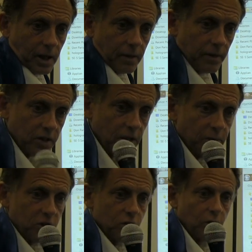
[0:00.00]
Okay, this
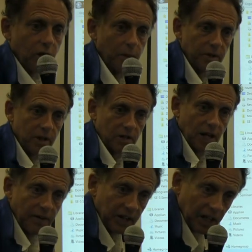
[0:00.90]
image showed up. It
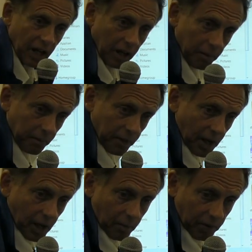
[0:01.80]
doesn't have a name,
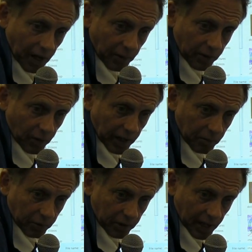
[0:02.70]
but I would go
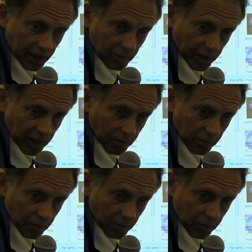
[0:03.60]
ahead and put that in my